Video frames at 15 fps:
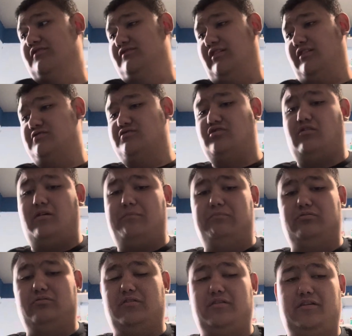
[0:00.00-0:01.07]
And as you know, I
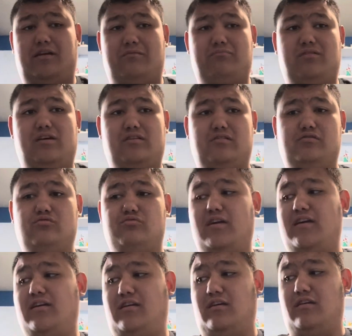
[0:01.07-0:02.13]
play NBA
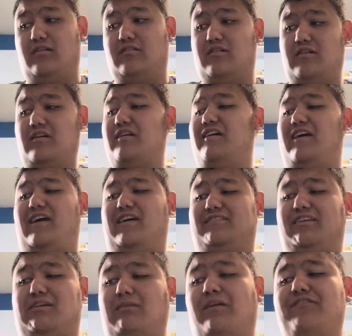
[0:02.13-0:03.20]
2K. I have to
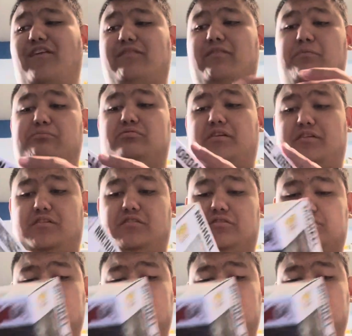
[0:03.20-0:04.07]
get my favorite player.